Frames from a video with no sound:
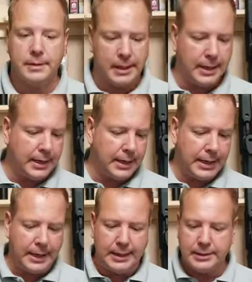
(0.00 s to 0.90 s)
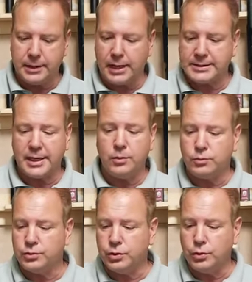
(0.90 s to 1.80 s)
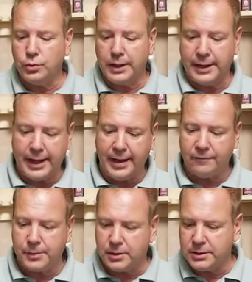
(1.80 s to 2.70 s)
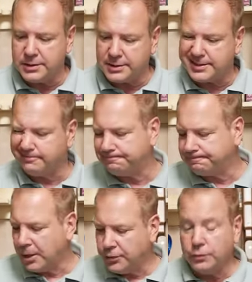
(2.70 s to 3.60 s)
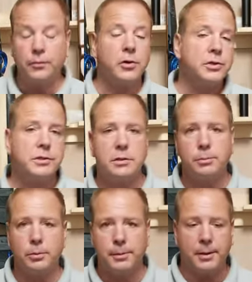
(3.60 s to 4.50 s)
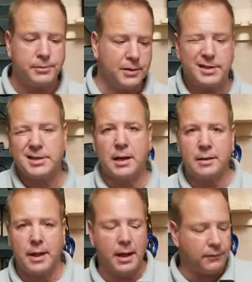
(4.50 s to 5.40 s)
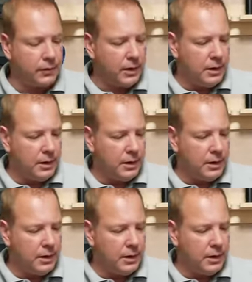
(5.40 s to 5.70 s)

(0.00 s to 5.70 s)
And I say two and a half because it's two versions of the bullpup, so that's kind of the half.